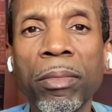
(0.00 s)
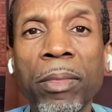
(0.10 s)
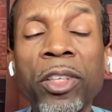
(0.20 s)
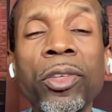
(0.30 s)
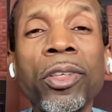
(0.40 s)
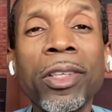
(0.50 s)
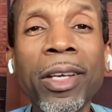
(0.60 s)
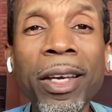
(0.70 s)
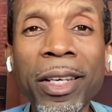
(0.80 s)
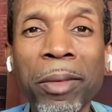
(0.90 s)
Make sure you're
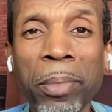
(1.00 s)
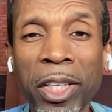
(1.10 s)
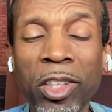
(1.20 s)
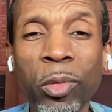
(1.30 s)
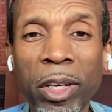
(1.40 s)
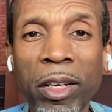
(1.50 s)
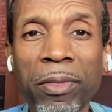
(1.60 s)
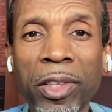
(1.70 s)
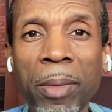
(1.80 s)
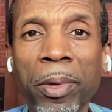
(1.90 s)
taking B12
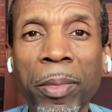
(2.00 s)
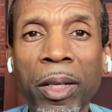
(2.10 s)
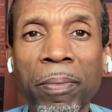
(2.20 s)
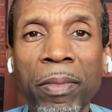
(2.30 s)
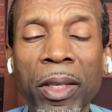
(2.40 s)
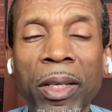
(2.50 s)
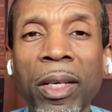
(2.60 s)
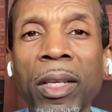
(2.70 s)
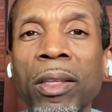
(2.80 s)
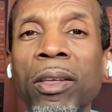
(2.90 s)
supplement.
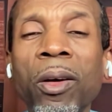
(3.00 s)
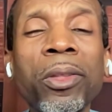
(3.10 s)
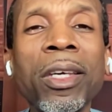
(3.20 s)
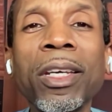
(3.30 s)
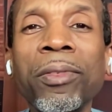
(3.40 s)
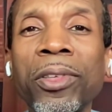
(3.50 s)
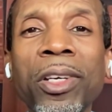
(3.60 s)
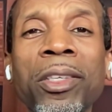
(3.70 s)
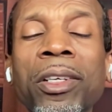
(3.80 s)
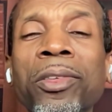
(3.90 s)
Don't think
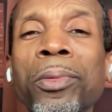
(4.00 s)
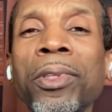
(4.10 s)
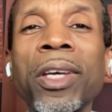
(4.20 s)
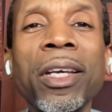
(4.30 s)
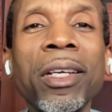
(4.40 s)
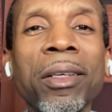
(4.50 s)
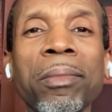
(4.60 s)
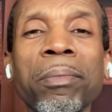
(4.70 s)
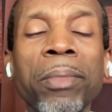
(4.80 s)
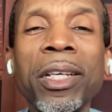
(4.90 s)
just because you're
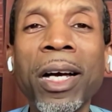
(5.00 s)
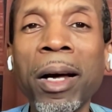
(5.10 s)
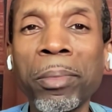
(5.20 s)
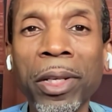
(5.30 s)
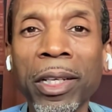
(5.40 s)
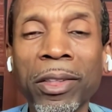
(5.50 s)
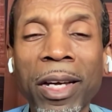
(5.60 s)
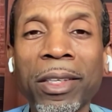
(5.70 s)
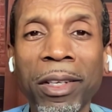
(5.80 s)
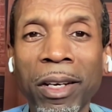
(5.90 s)
taking B complex,
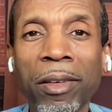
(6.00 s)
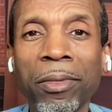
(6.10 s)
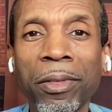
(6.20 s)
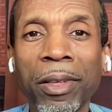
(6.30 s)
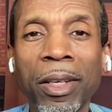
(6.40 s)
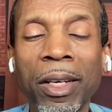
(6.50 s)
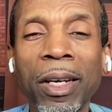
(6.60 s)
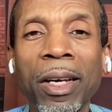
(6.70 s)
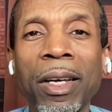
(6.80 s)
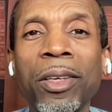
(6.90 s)
that's enough.
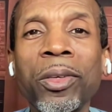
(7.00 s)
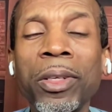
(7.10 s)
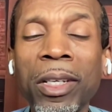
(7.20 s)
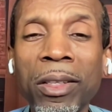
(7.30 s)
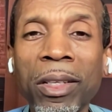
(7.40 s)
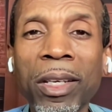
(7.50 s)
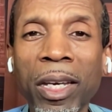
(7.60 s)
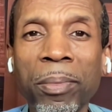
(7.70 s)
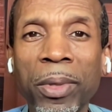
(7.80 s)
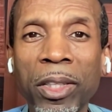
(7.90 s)
You need to
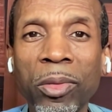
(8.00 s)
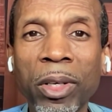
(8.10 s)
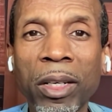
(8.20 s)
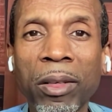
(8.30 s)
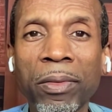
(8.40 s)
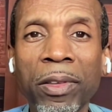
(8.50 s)
take B12.